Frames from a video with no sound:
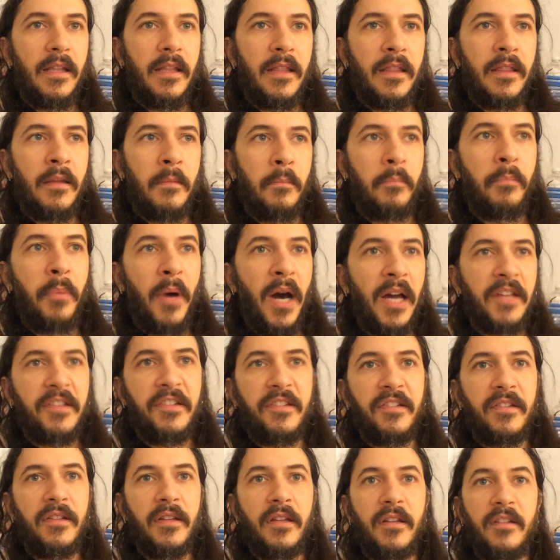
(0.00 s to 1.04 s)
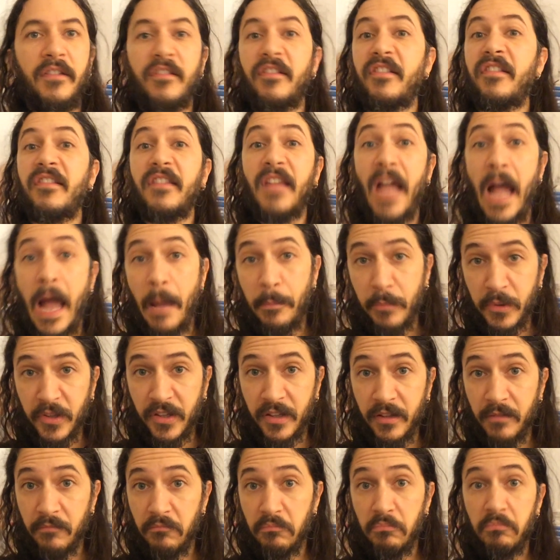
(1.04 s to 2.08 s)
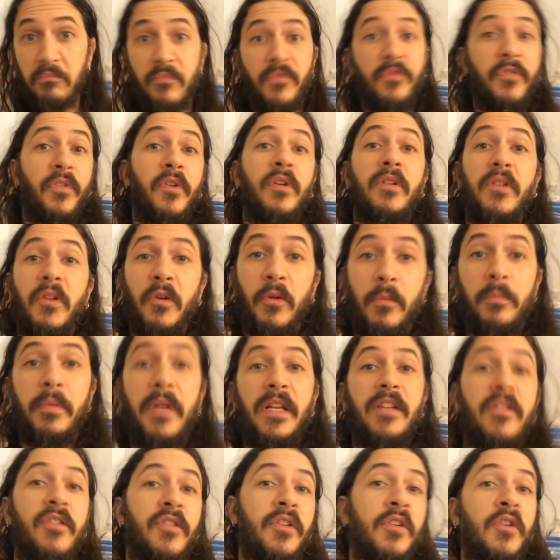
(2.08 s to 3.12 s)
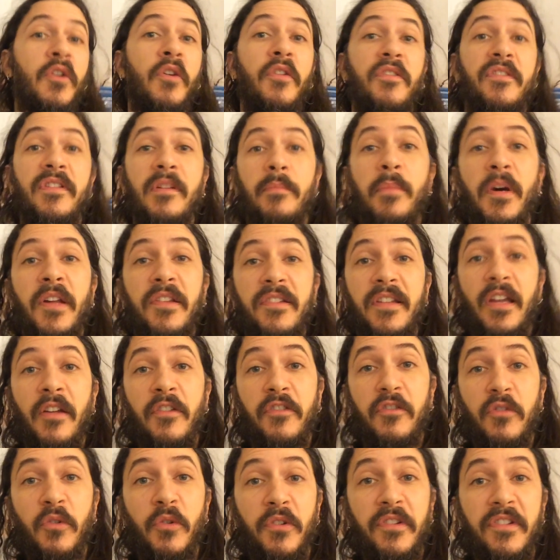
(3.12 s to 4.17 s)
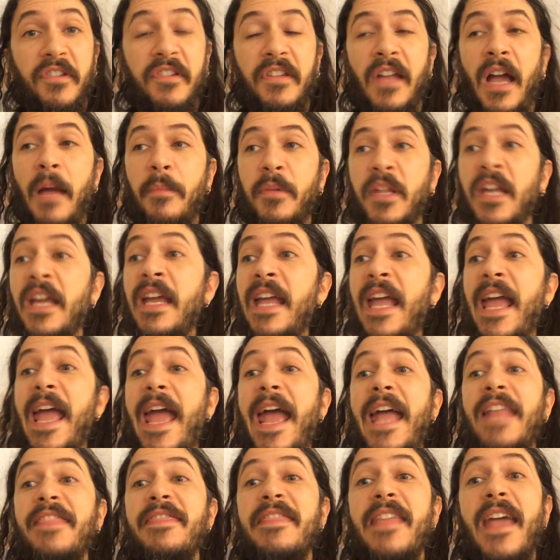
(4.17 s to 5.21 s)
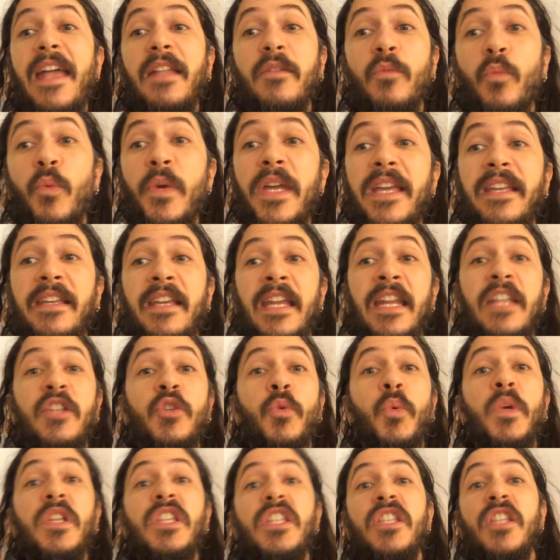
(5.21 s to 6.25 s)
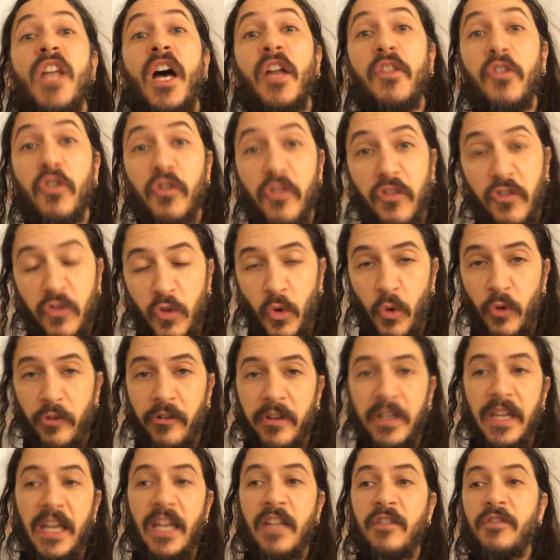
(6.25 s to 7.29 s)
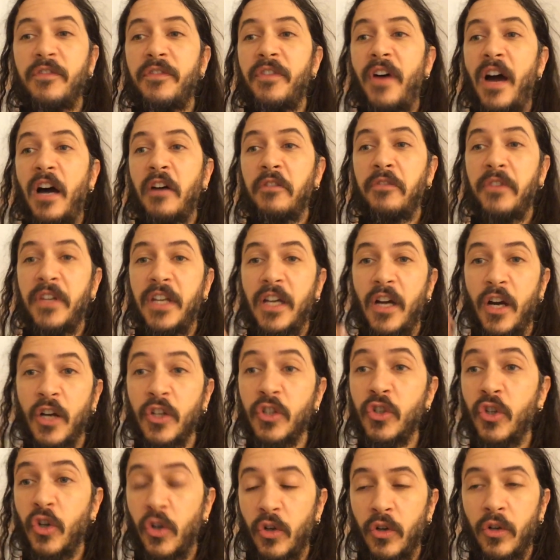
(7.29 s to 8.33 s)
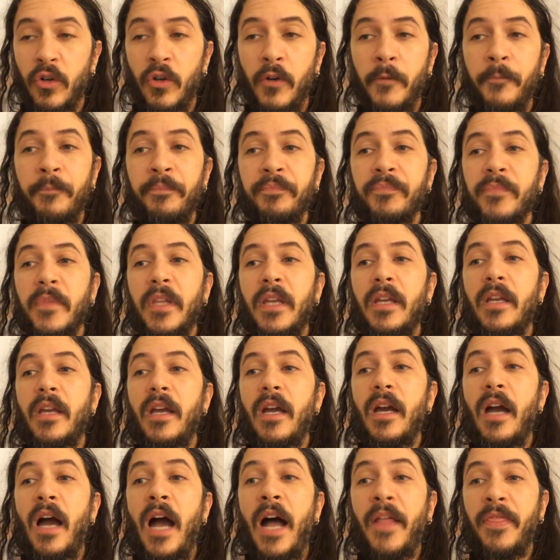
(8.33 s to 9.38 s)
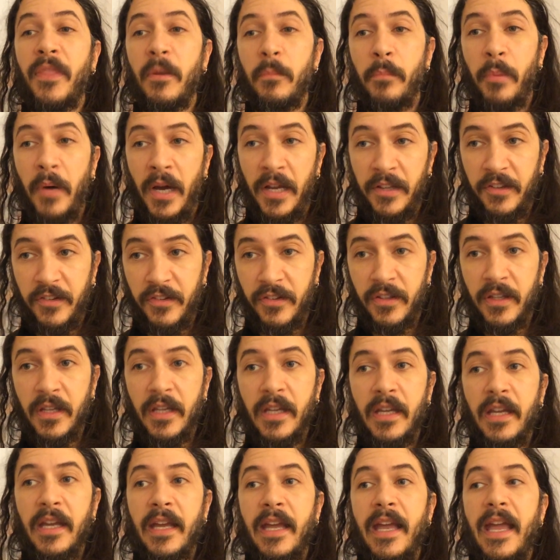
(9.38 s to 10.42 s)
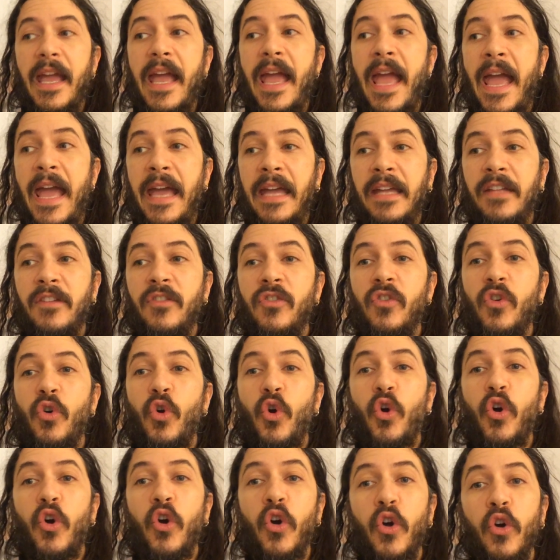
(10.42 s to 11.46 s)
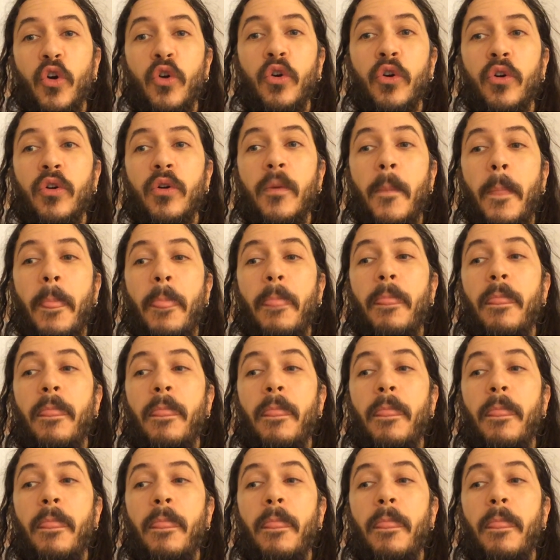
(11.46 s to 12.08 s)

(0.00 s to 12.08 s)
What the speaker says: the bus stops for a little bit. So the girls in the bus telling stories stops. And then we get into another story involving a girl on the bus and her